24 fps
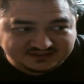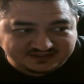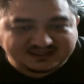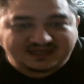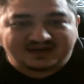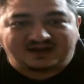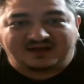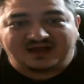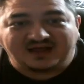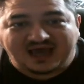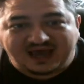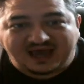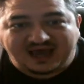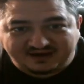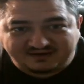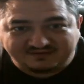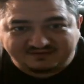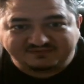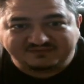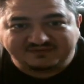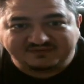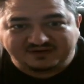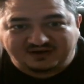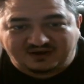then I'll
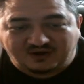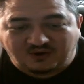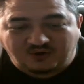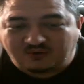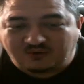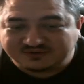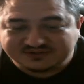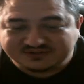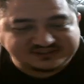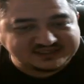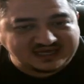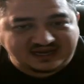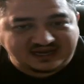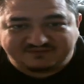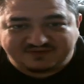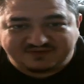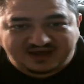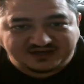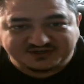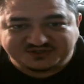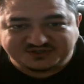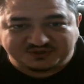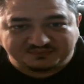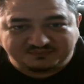have a whole set of
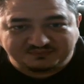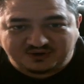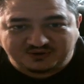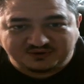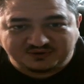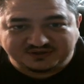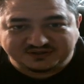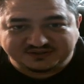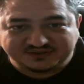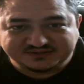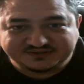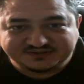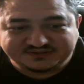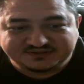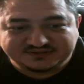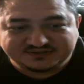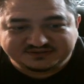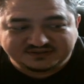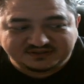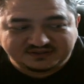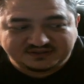extra motors